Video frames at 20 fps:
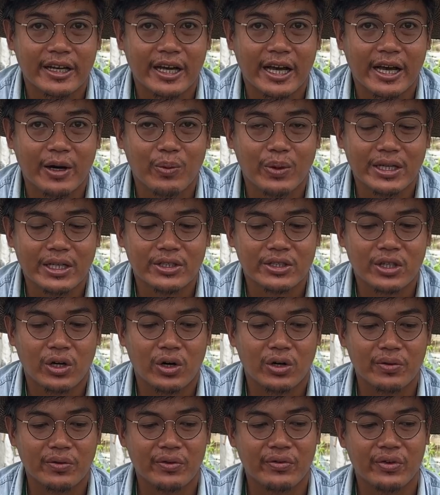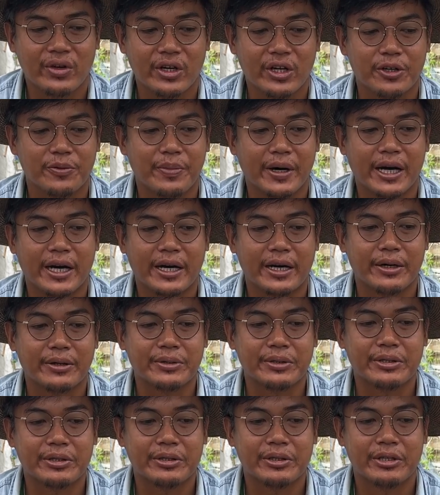I want to talk with you about
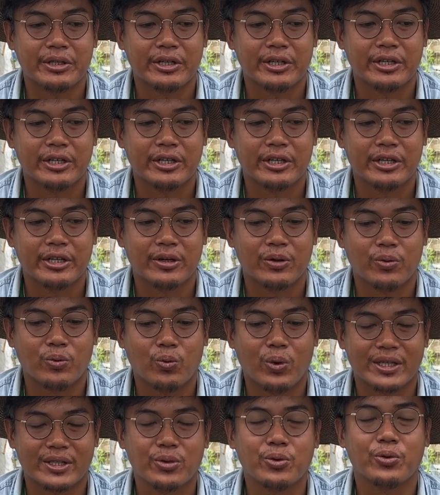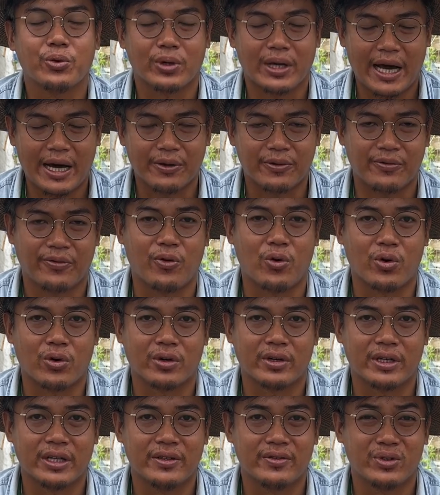what to look out for
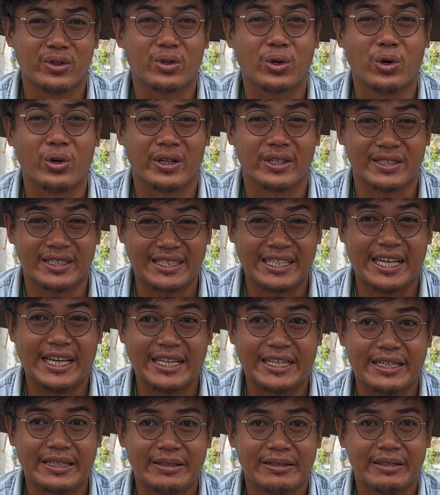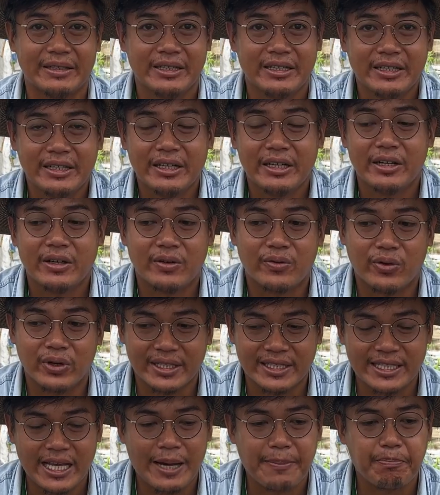if you're going to stake. For
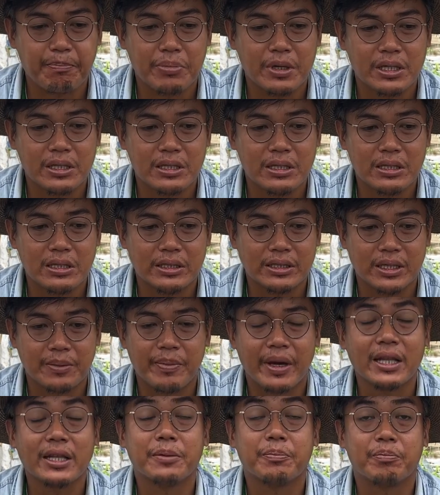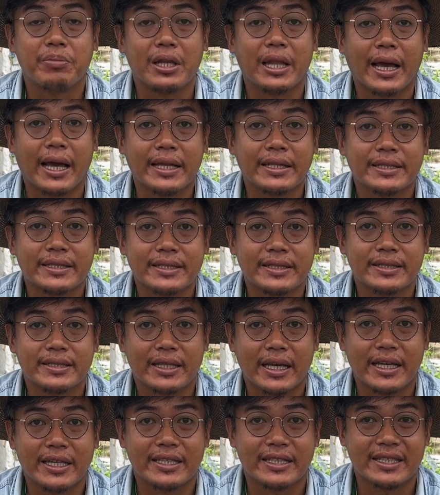example, the melon plants,
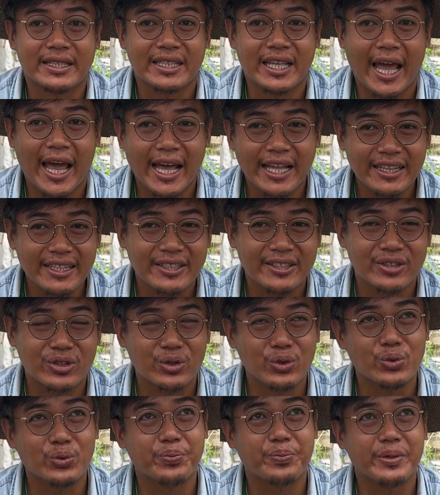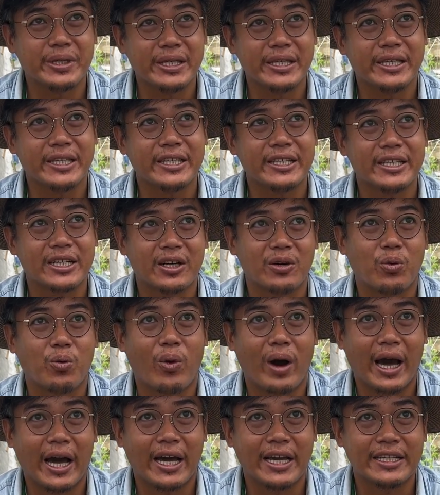they tend to be
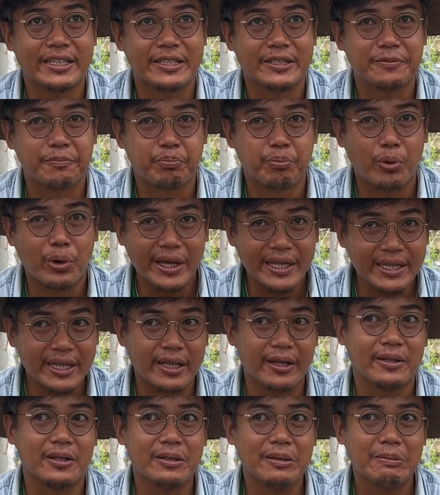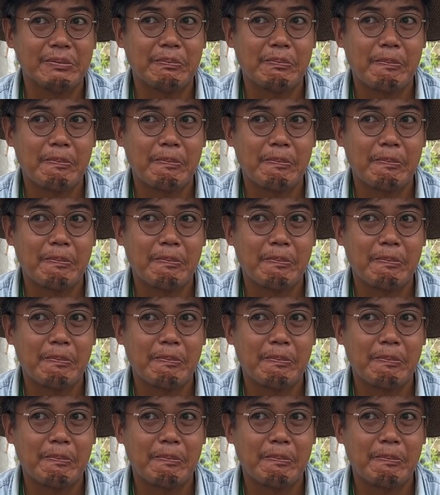quite brittle,